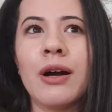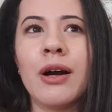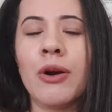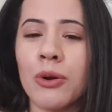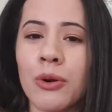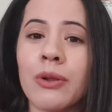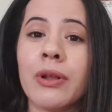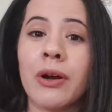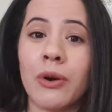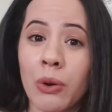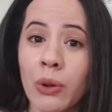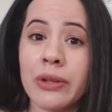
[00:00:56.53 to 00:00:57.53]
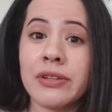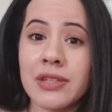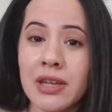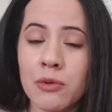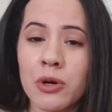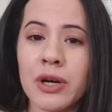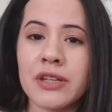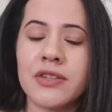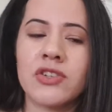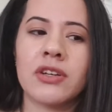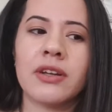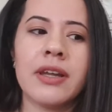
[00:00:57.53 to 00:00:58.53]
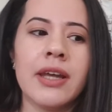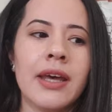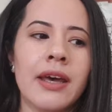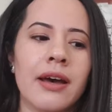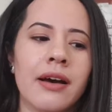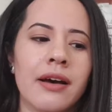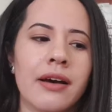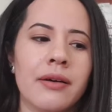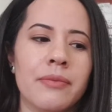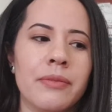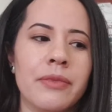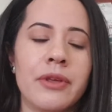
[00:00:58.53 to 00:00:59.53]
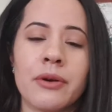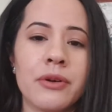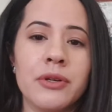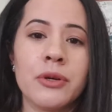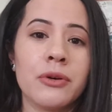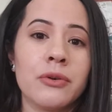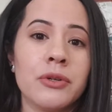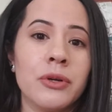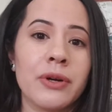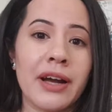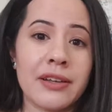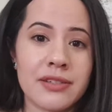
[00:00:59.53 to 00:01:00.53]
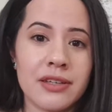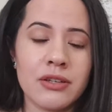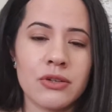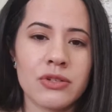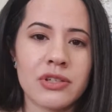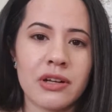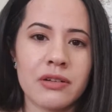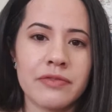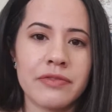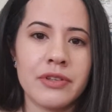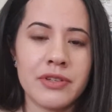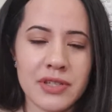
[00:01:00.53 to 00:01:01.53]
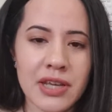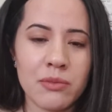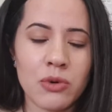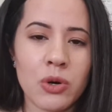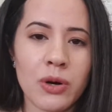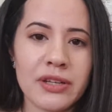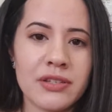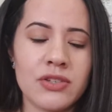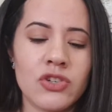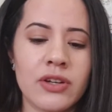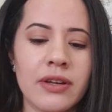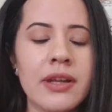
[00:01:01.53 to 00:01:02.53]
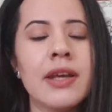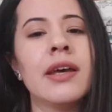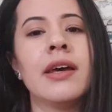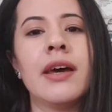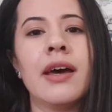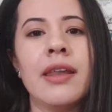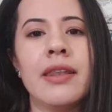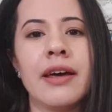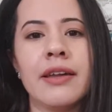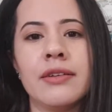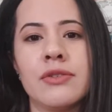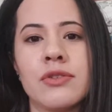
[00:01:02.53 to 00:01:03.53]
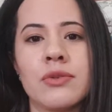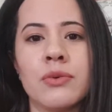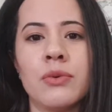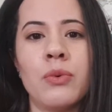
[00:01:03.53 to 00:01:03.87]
are all the same question. You're asking yourself the same question, and that is